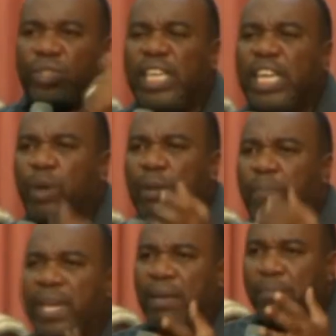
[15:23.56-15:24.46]
seed will
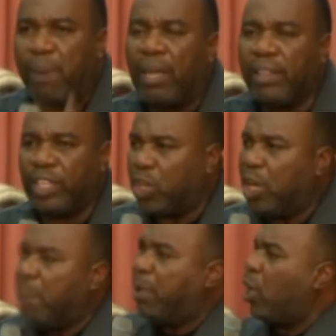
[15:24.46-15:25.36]
be in bondage.
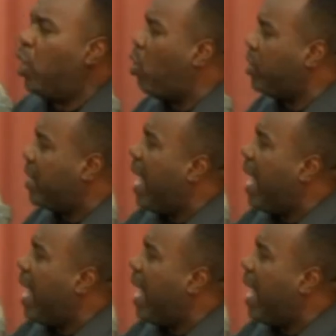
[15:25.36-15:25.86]
But the Lord